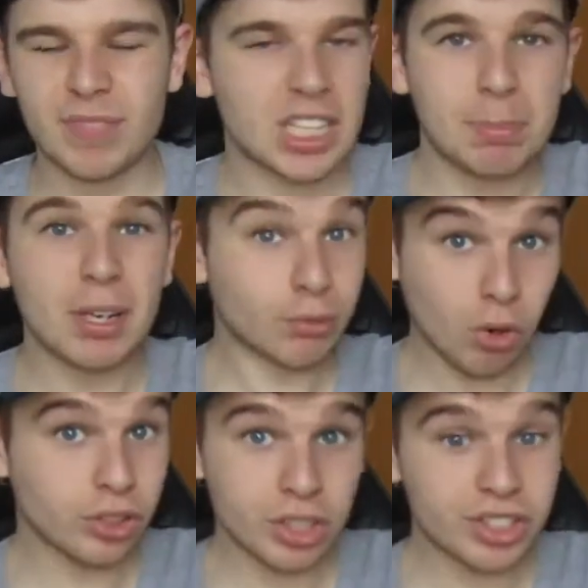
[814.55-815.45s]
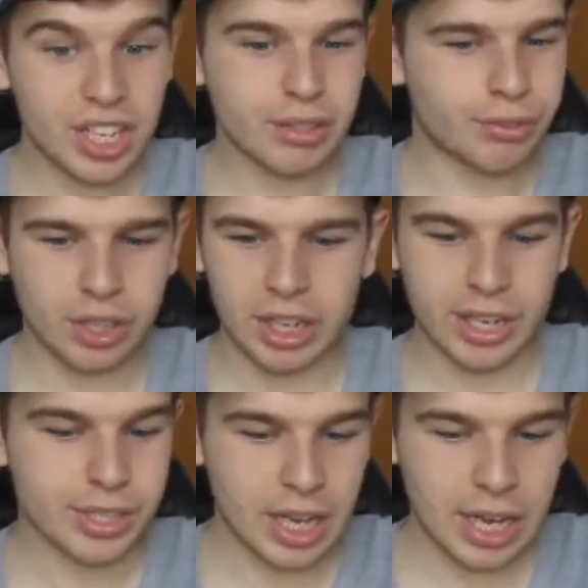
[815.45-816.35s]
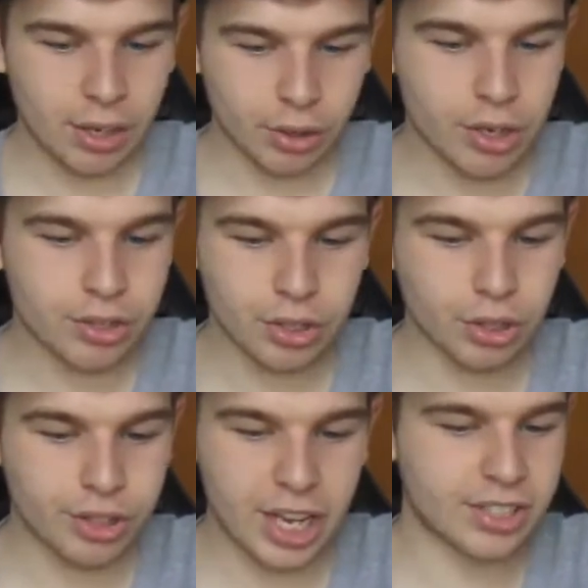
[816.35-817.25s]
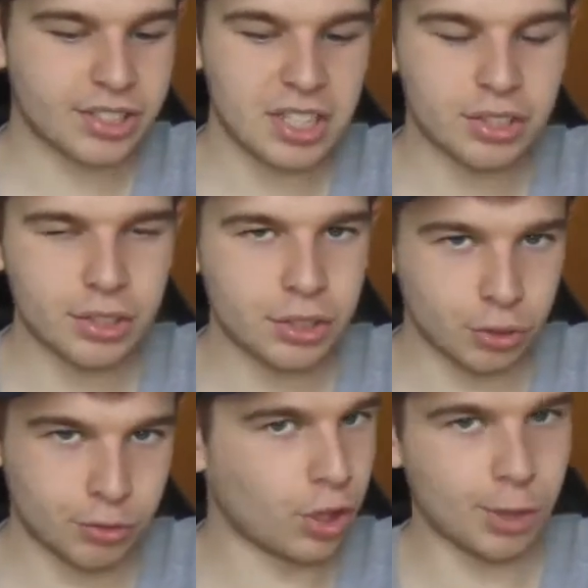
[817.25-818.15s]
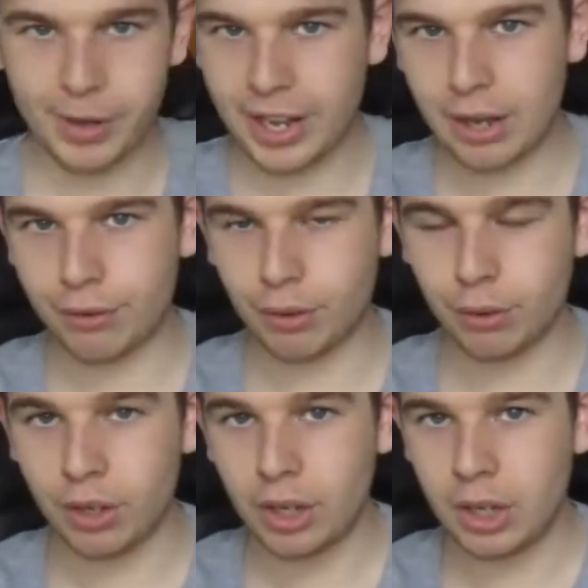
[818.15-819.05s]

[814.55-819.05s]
It's been a rotten season for you guys, and honest to God, next season, you've got to be careful,